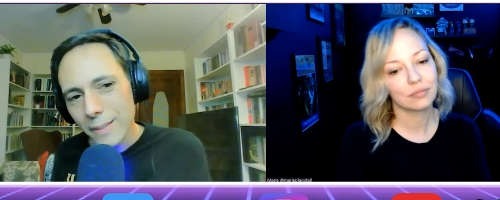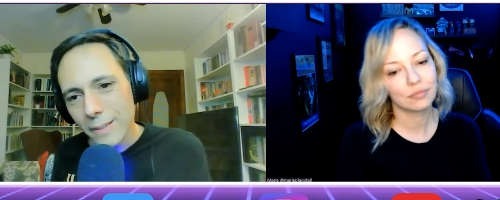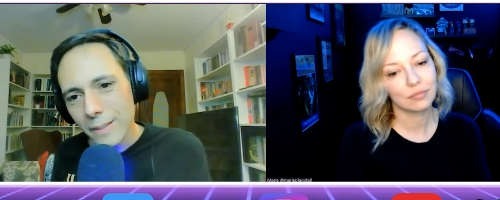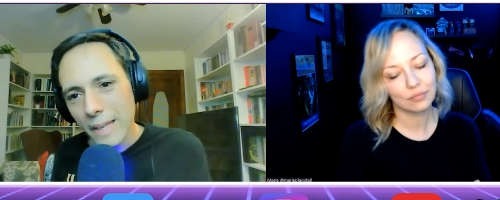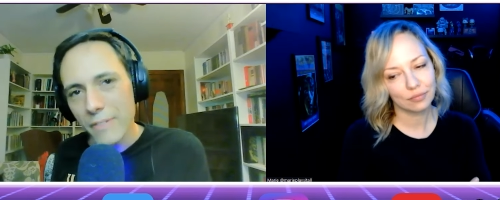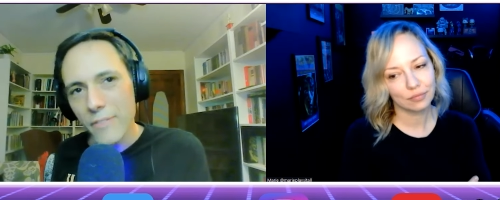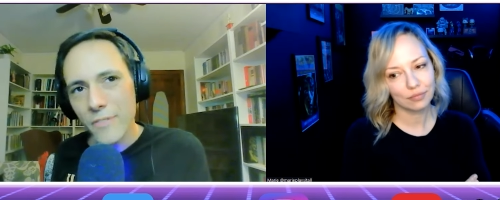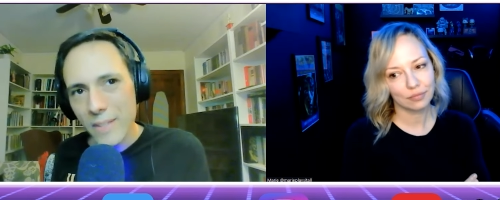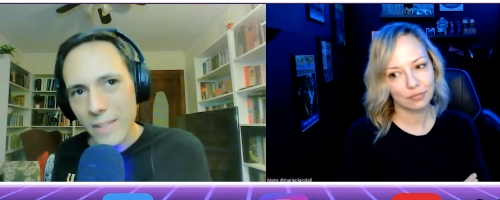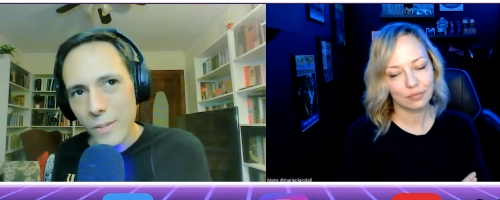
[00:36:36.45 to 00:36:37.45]
Speaker 1: they
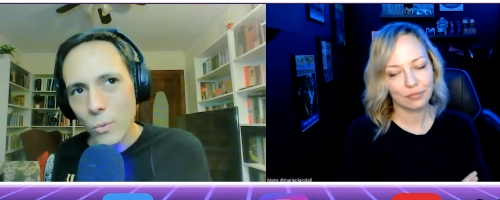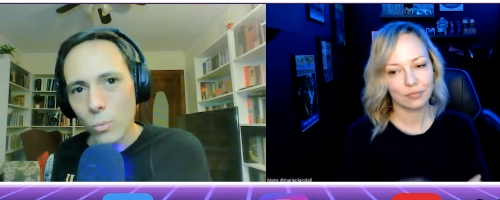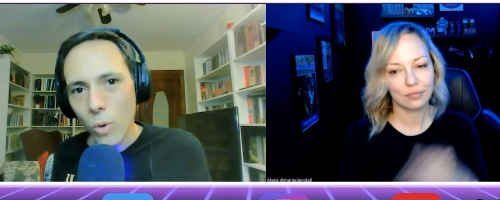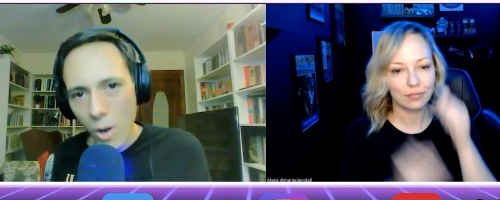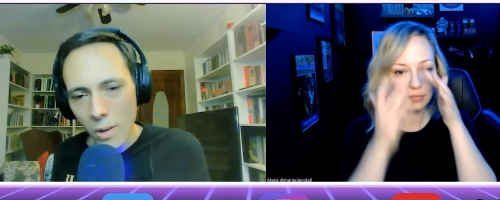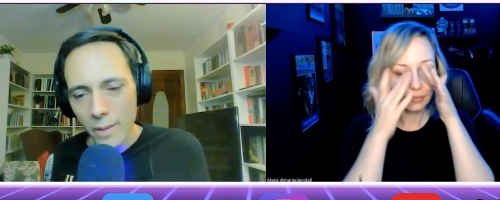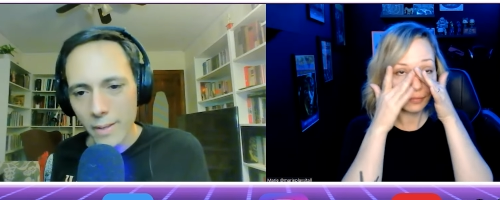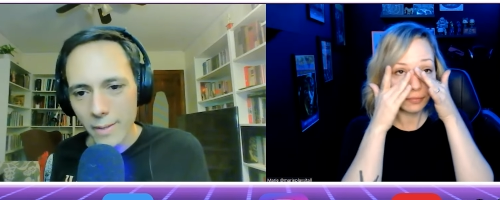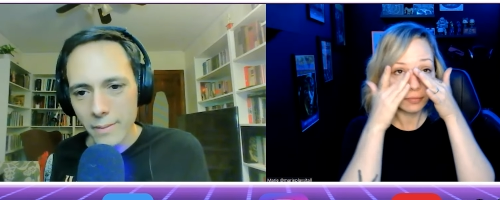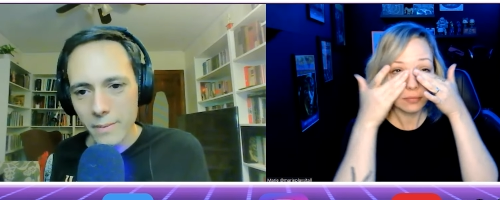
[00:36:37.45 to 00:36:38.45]
feel
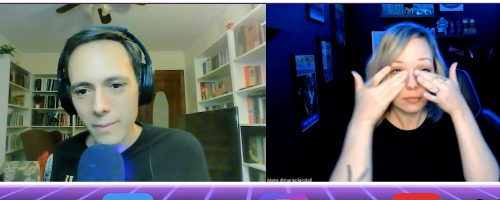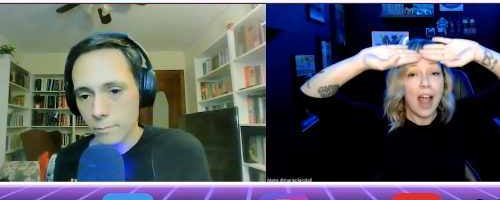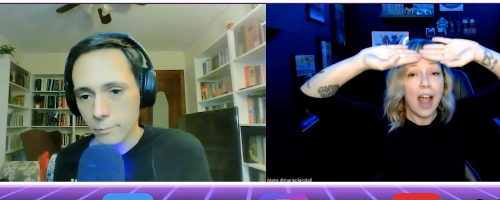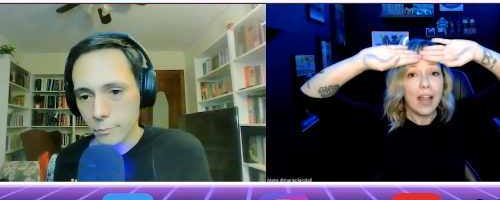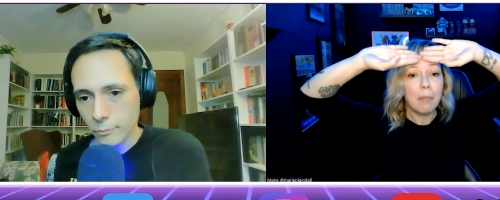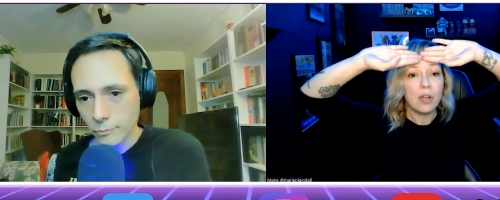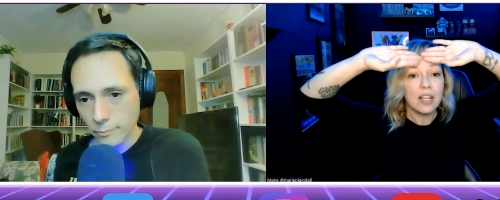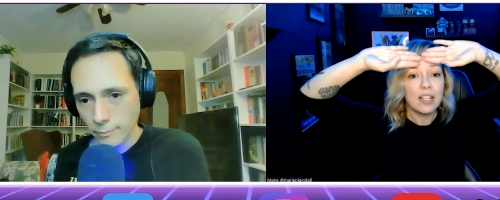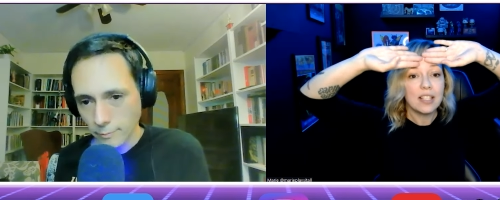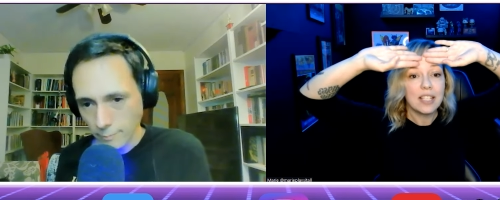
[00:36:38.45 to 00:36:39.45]
wrong.
Speaker 2: I
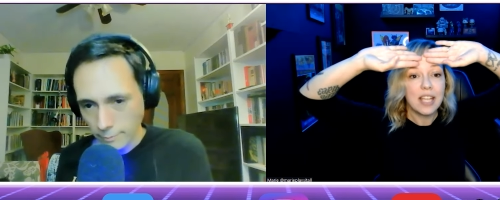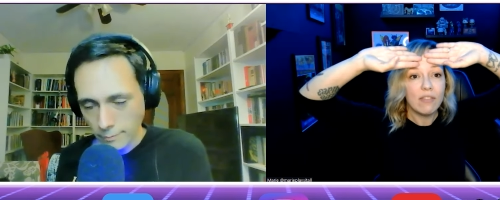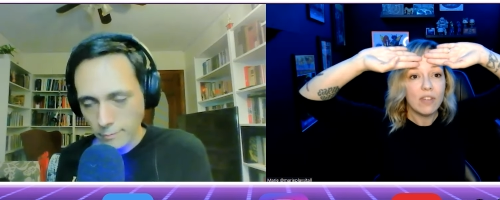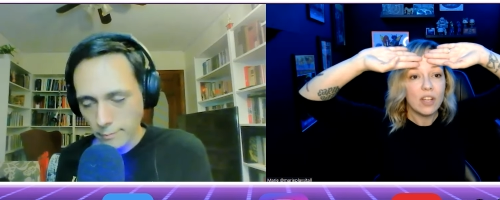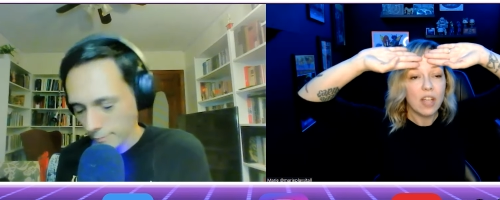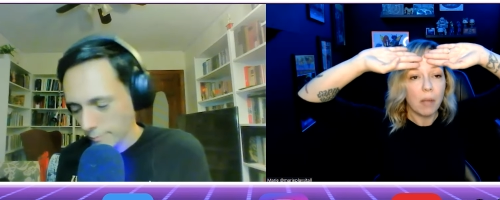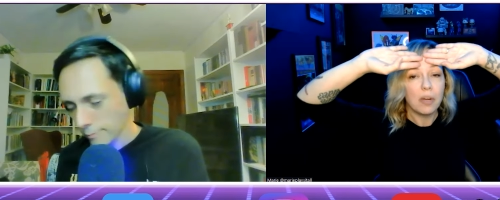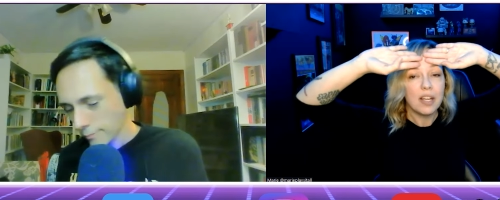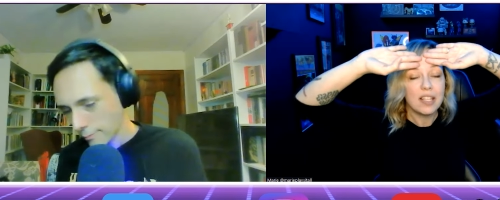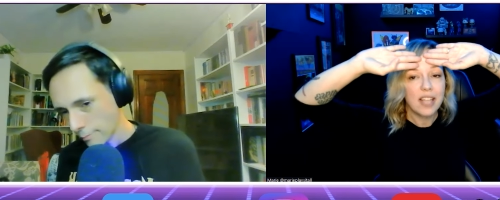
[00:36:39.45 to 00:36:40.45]
am going to give it
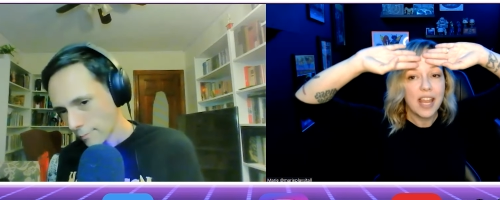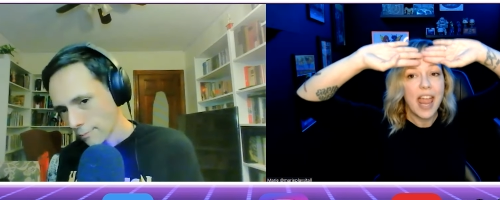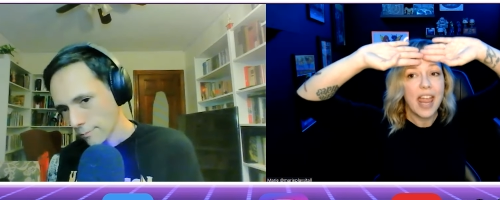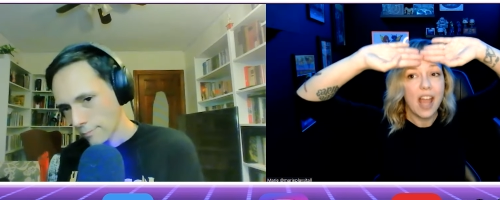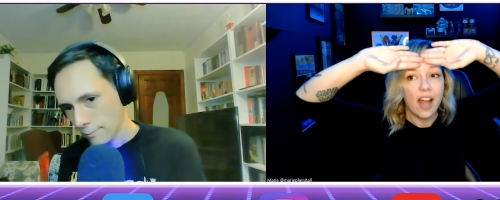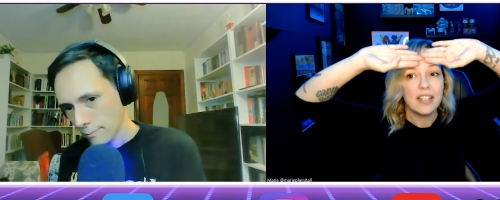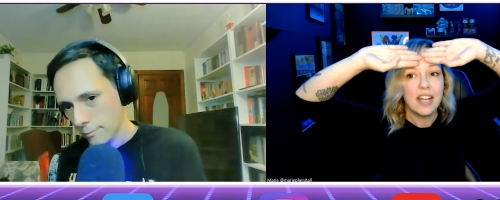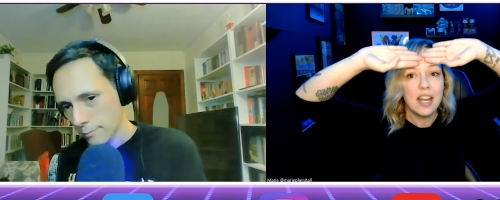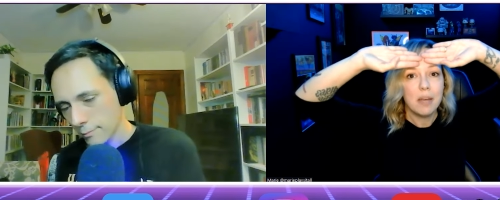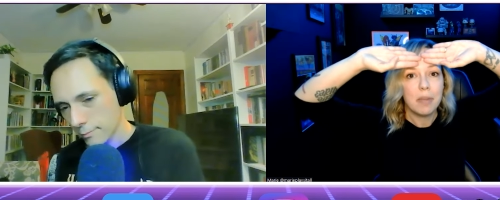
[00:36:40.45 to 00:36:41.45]
I'm going to say
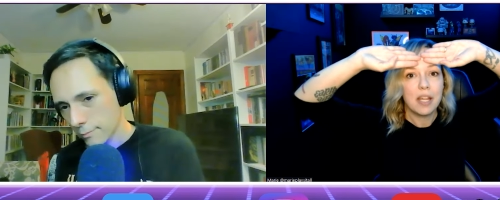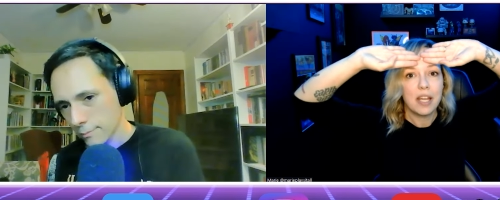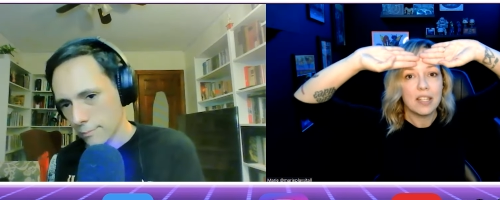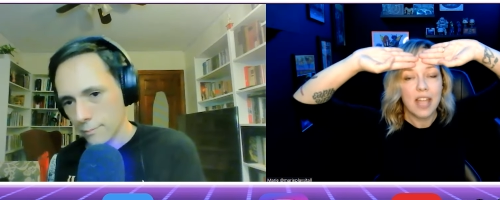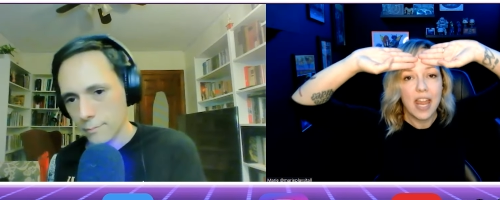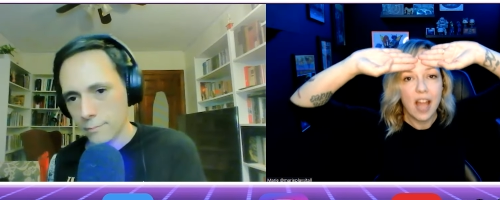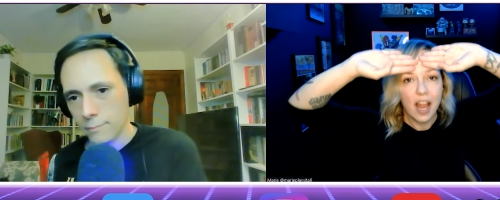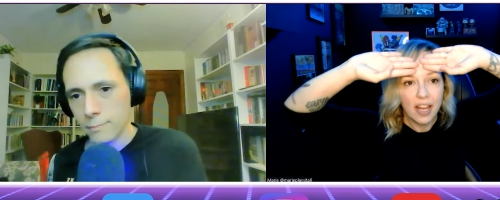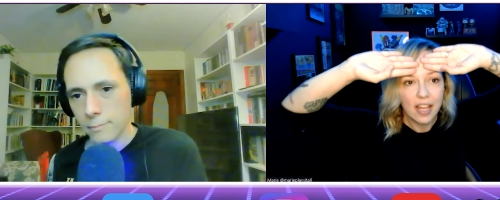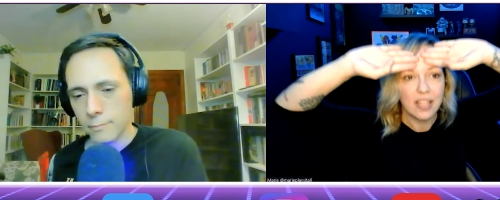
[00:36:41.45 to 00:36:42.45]
AI did it because
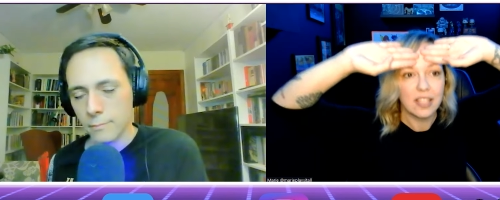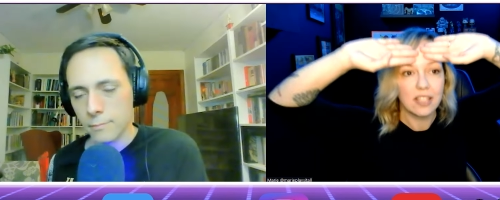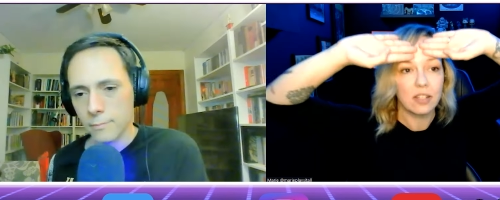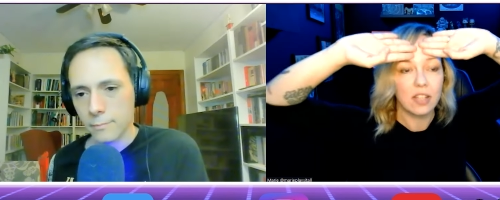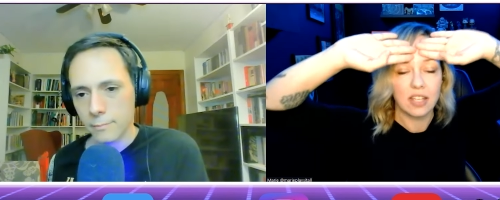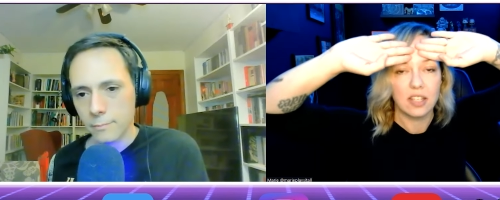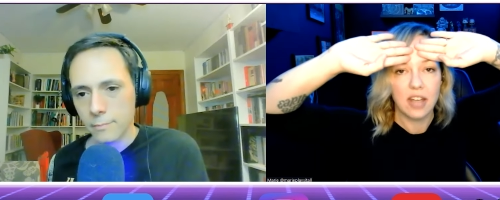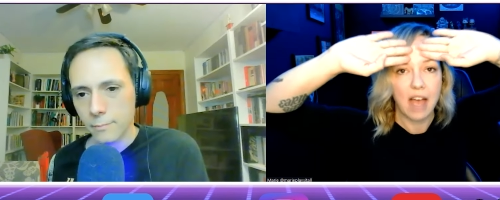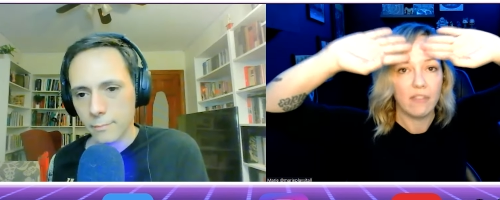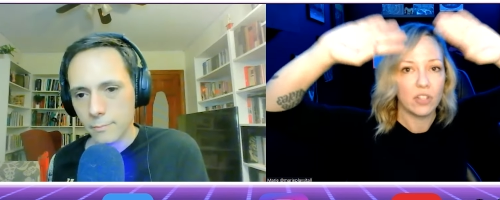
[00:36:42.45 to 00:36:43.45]
AI is
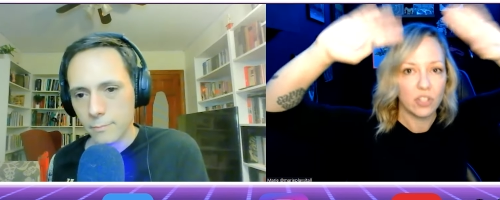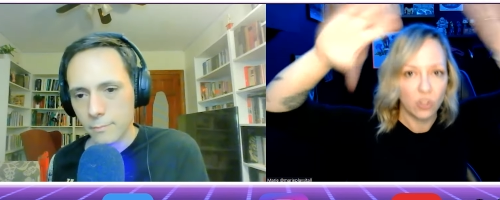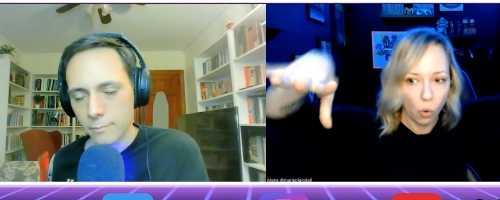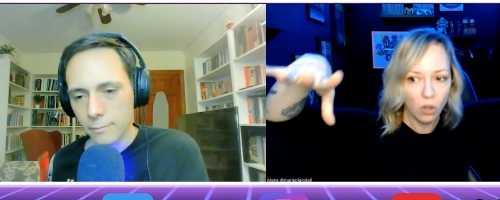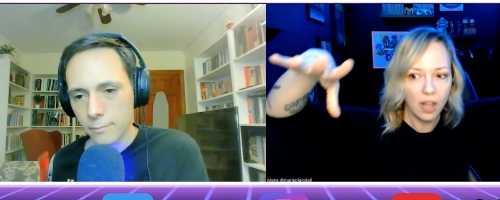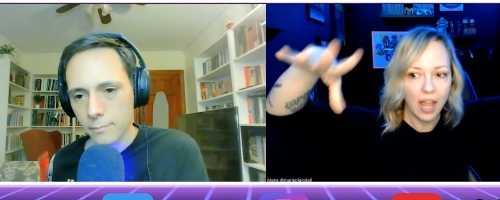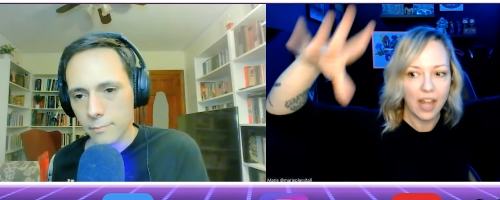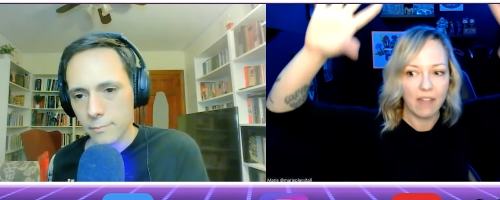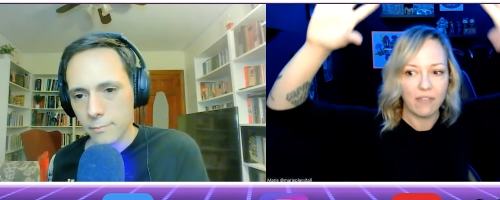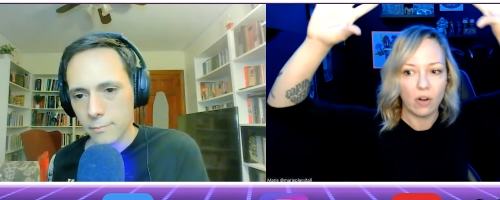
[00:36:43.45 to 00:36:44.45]
doesn't have a
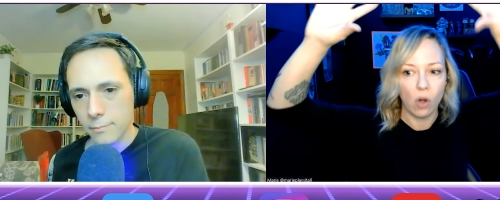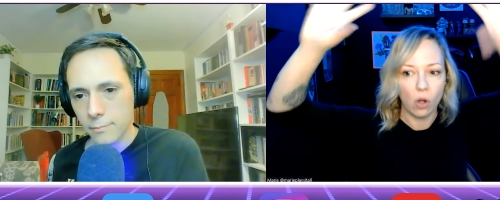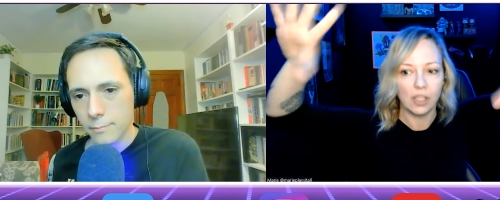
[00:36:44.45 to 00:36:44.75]
soul and I found